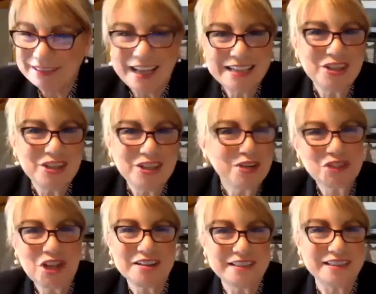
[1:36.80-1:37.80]
I don't
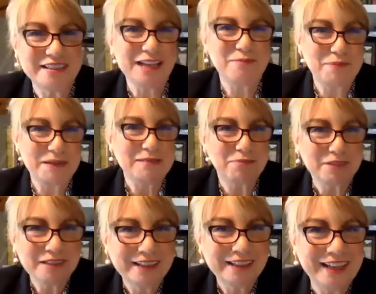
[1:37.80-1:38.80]
talk to dead
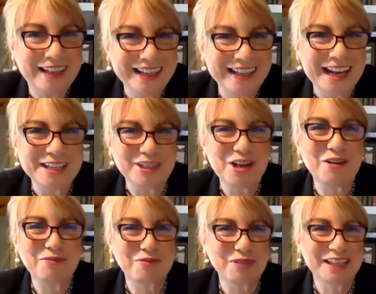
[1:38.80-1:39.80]
people, and I
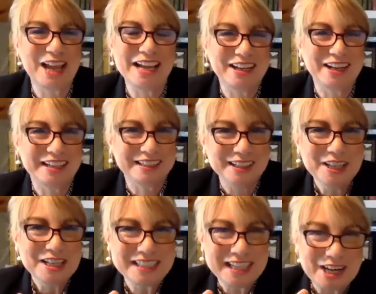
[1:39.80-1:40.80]
don't rely on
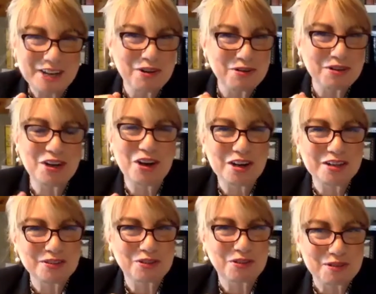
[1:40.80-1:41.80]
tarot
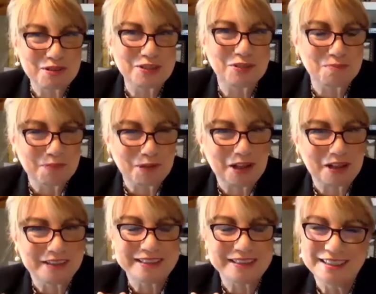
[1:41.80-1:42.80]
cards or crystal
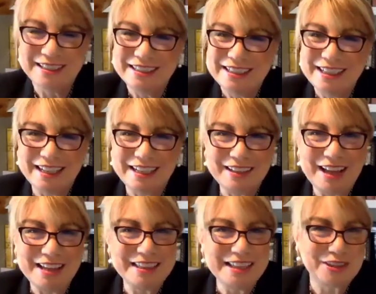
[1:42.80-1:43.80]
balls. I
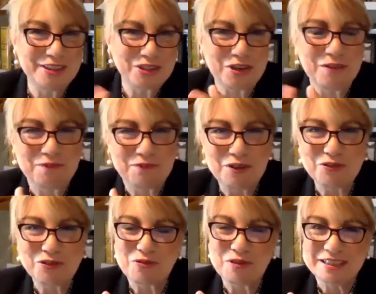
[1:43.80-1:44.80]
think the term
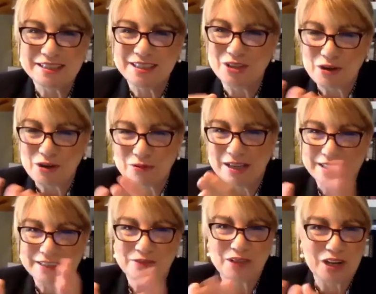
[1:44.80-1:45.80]
futurist, you know,
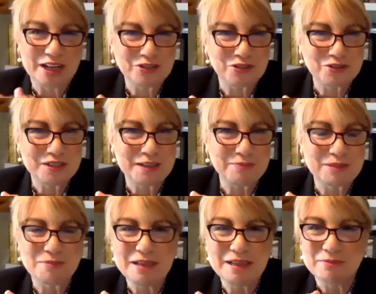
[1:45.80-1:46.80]
kind of conjures up
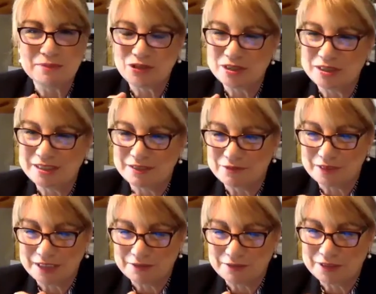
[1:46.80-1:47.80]
some images
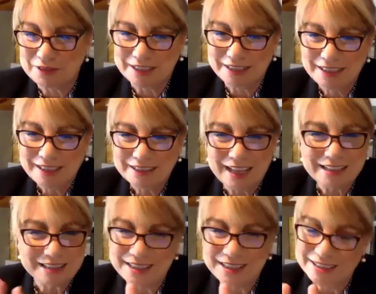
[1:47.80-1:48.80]
of
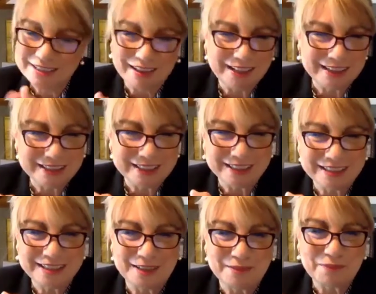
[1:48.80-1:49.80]
less than a
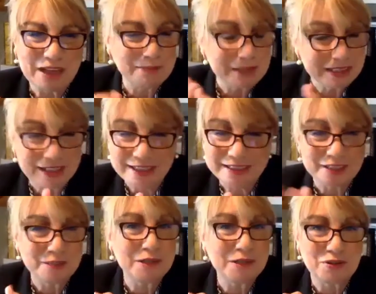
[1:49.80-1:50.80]
scientist. I'm a
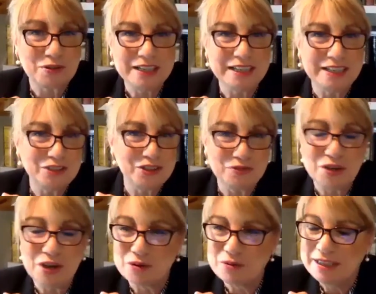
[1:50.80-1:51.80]
scientist by training, as you
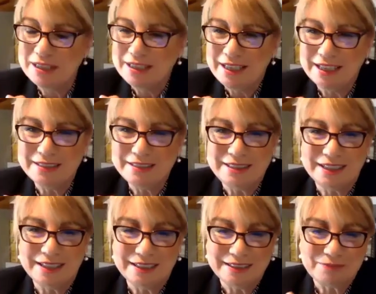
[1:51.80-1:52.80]
know.
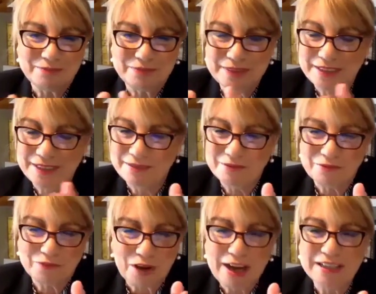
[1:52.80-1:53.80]
And
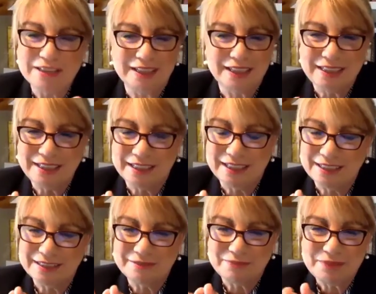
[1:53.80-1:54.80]
frankly,
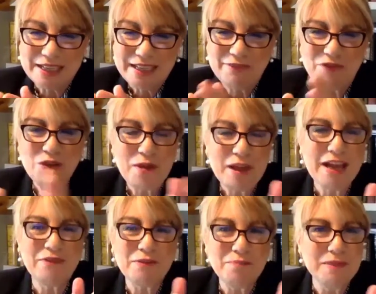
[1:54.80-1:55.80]
if you
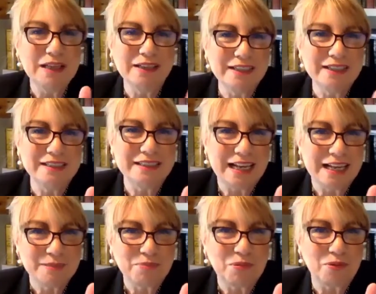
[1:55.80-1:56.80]
have a million
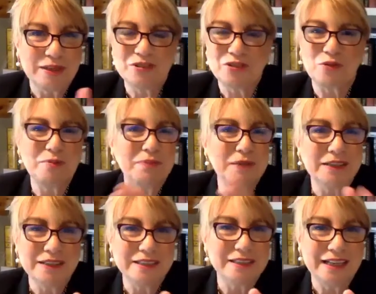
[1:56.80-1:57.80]
data points or a
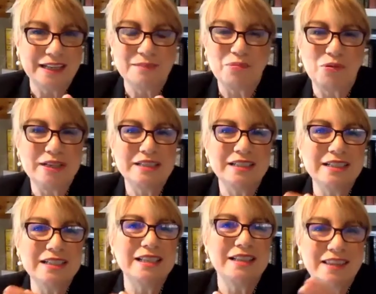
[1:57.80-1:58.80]
billion data points, it
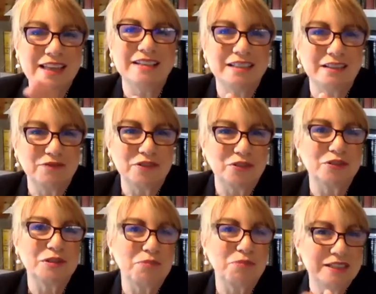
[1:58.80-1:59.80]
isn't that difficult
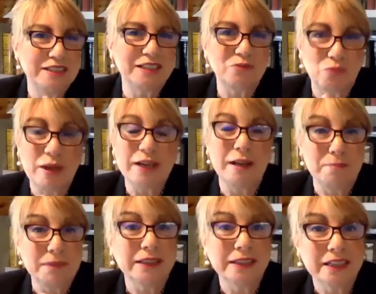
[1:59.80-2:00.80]
to predict what a
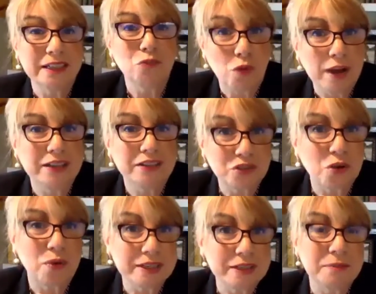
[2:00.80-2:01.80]
million and one is
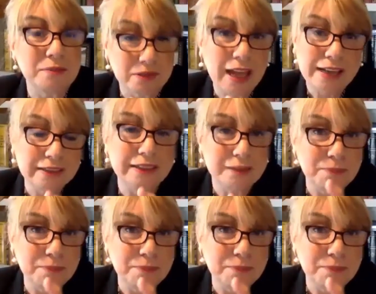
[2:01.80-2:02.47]
going to likely to